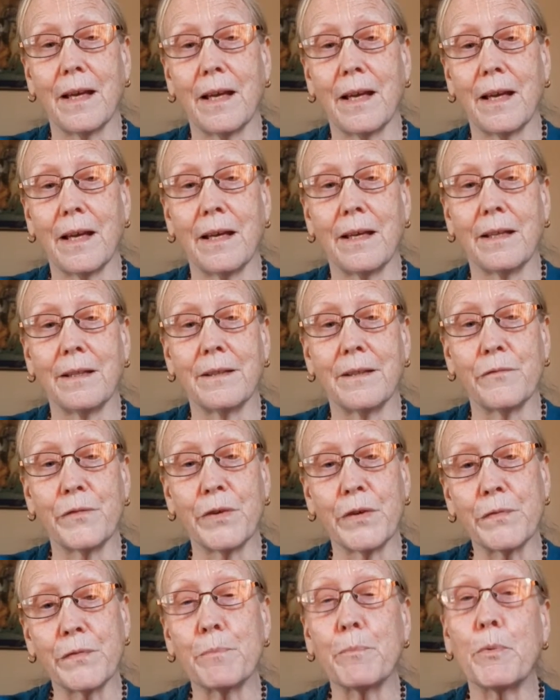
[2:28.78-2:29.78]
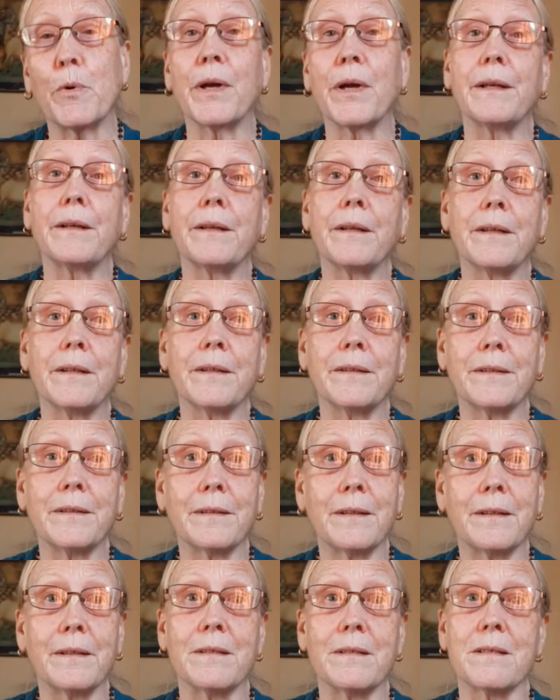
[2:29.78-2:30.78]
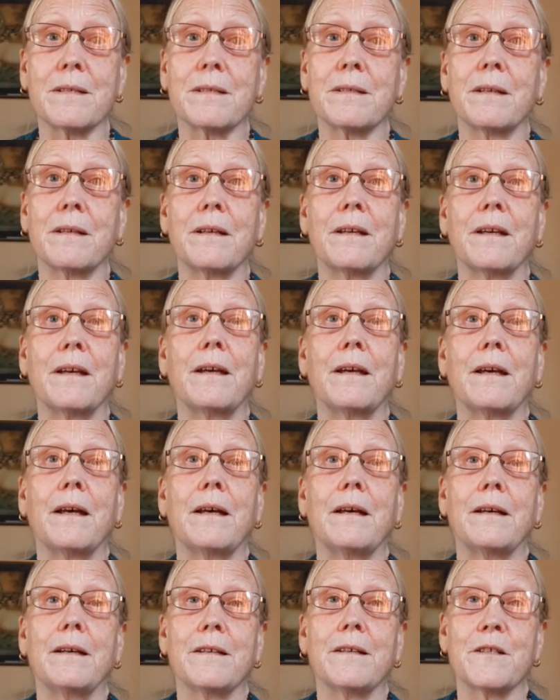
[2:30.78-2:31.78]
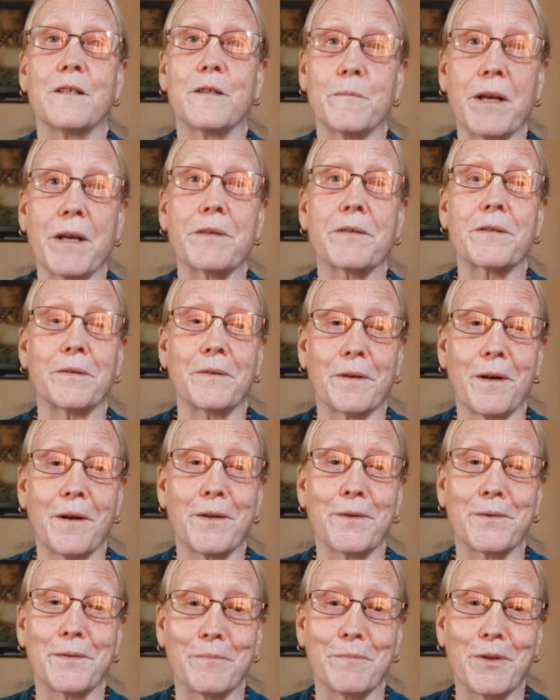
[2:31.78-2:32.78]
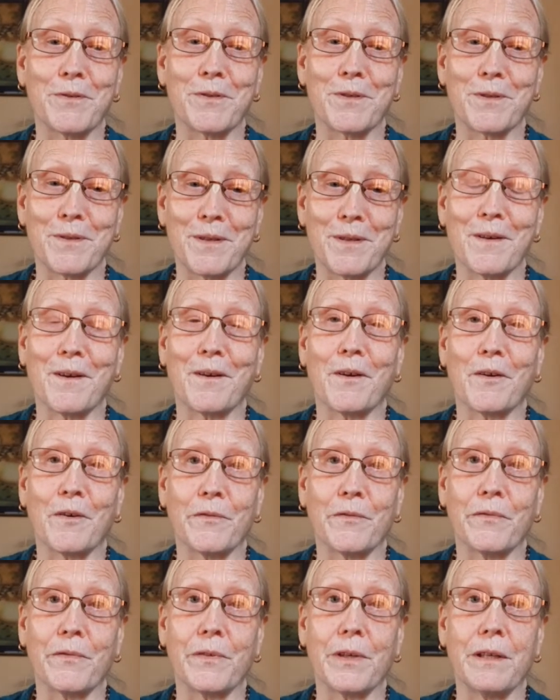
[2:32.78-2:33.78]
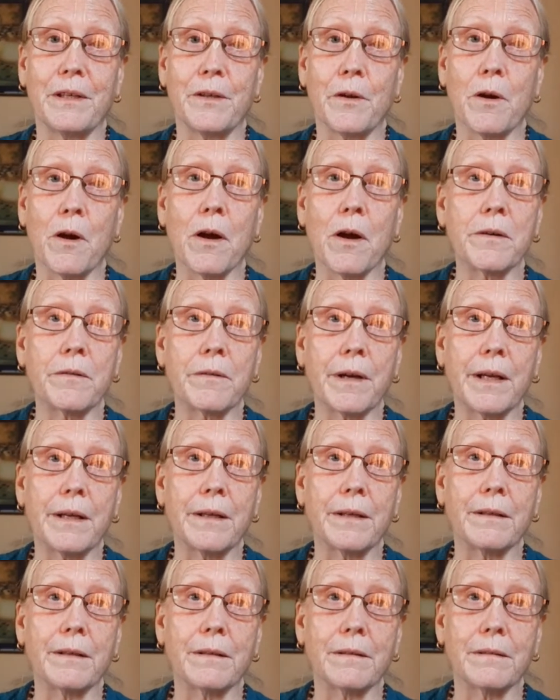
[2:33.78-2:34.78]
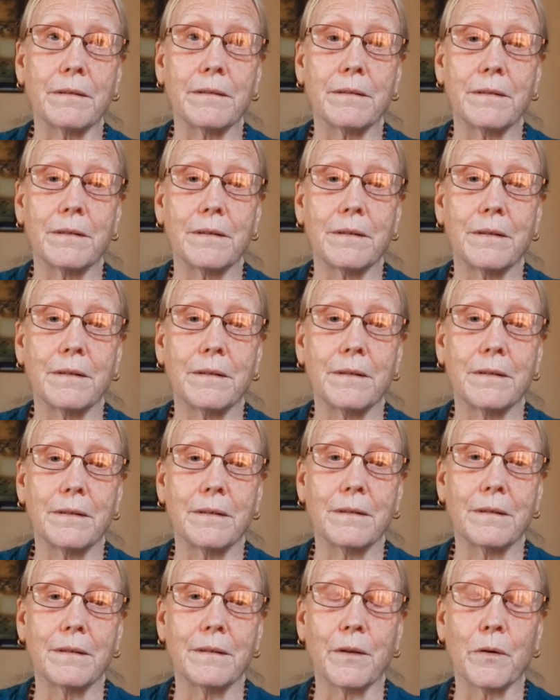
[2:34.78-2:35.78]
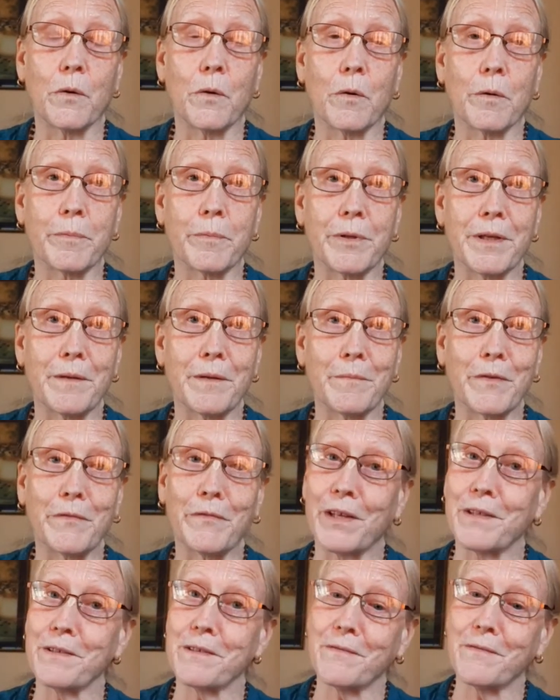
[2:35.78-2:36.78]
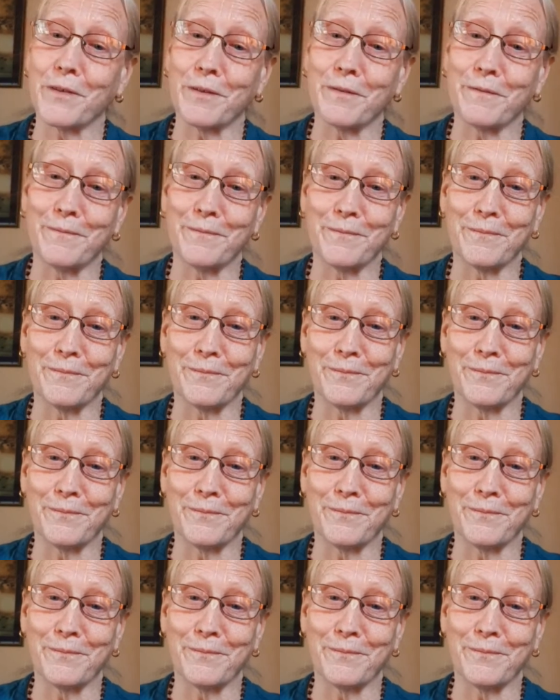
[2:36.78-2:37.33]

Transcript: And fifth point is his special contribution of inaugurating the Gaudiya festival.